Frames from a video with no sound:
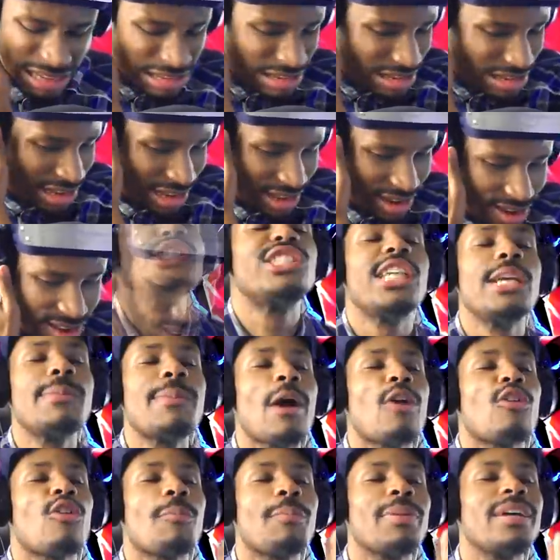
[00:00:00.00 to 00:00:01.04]
Ugh. Z
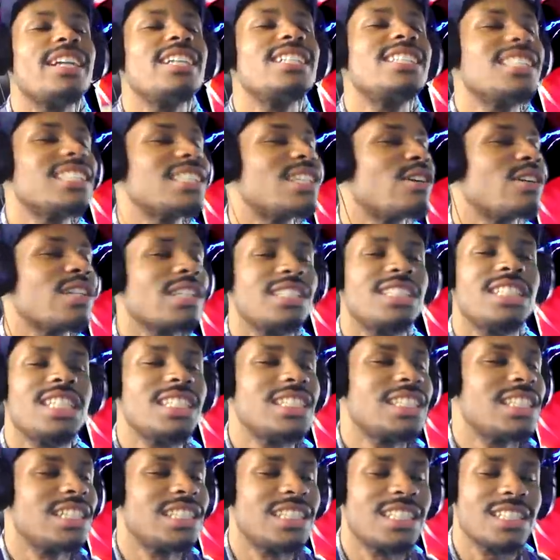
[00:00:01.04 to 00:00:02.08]
Power, please just go to
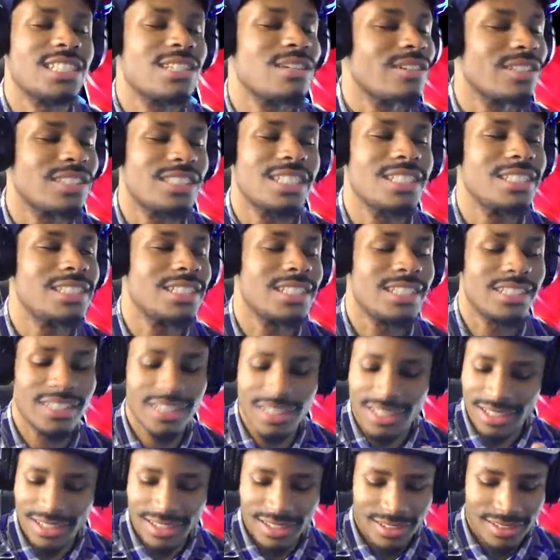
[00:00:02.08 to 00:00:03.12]
Chi Chi. Just go to Chi Chi.
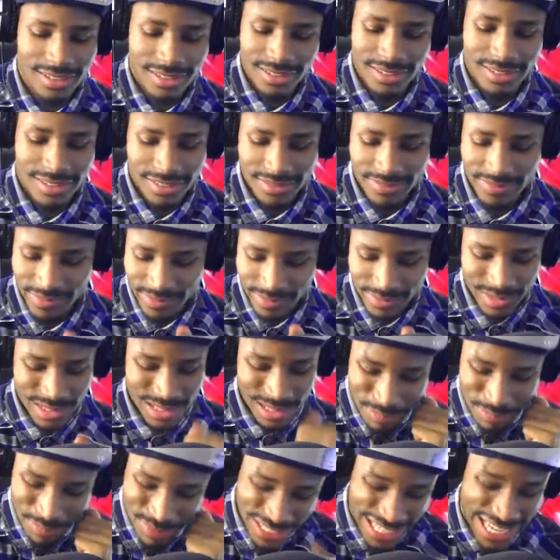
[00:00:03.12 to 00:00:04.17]

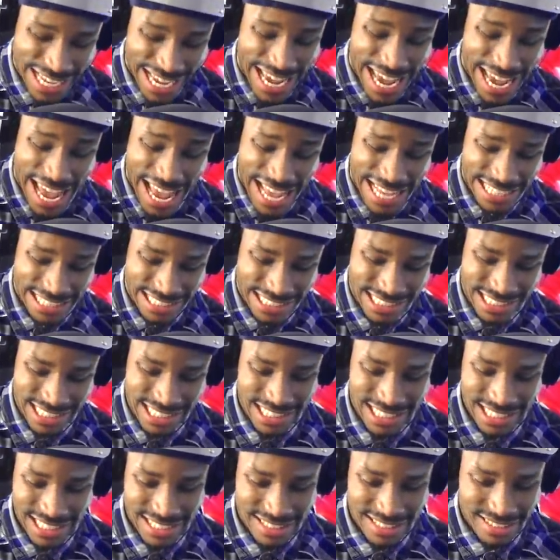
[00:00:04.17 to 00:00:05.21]
Please!